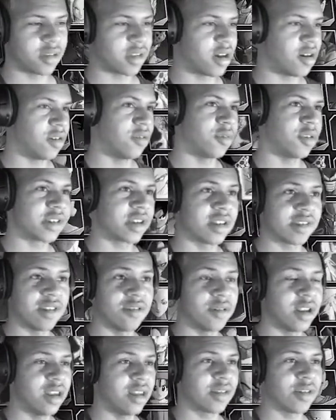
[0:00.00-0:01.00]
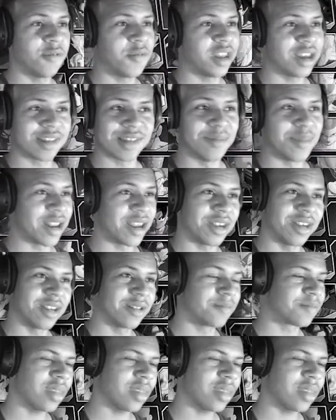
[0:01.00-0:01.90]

So we're just going to see who it is. Hopefully it's somebody good.